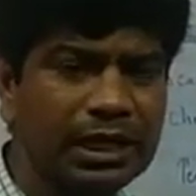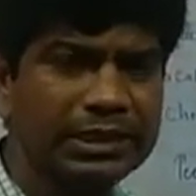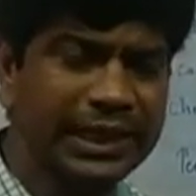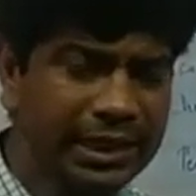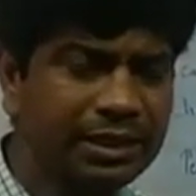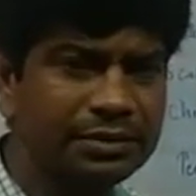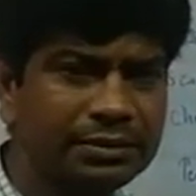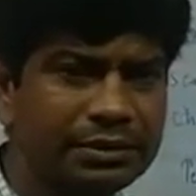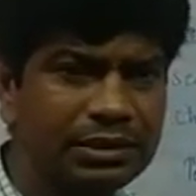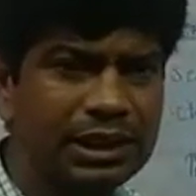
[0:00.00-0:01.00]
then
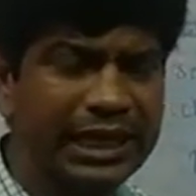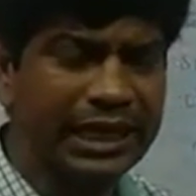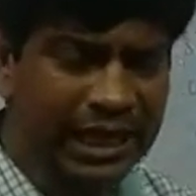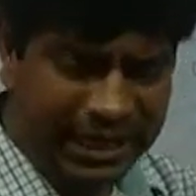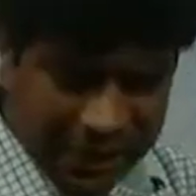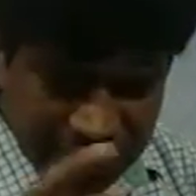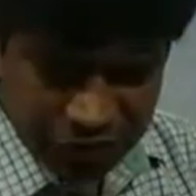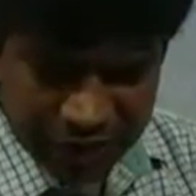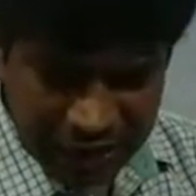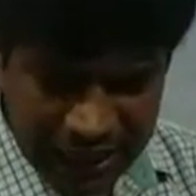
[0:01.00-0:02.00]
in an
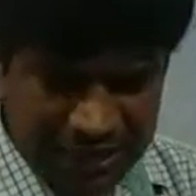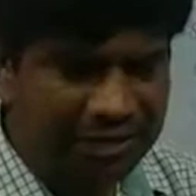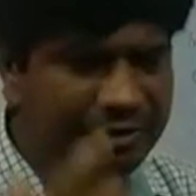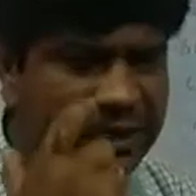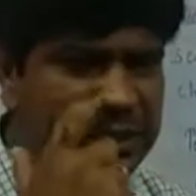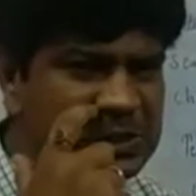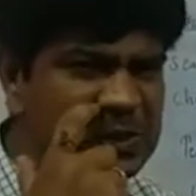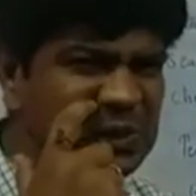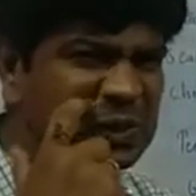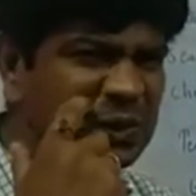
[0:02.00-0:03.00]
industrial activities,
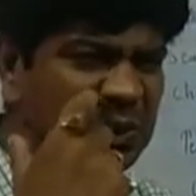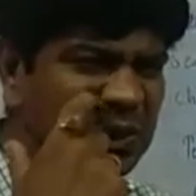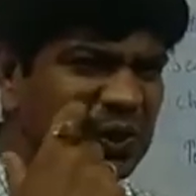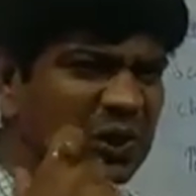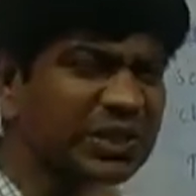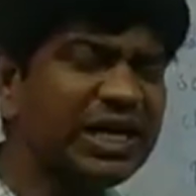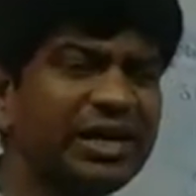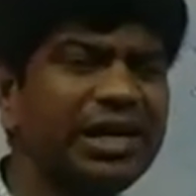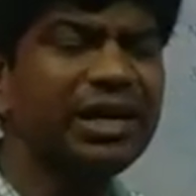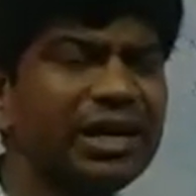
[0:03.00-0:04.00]
they
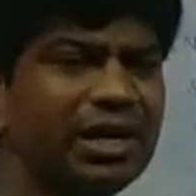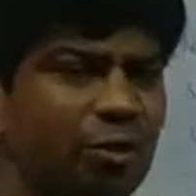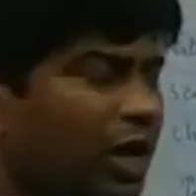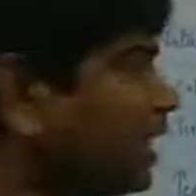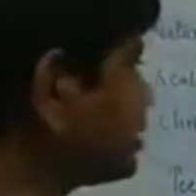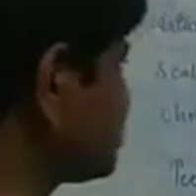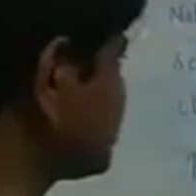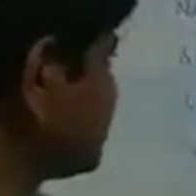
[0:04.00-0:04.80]
really requires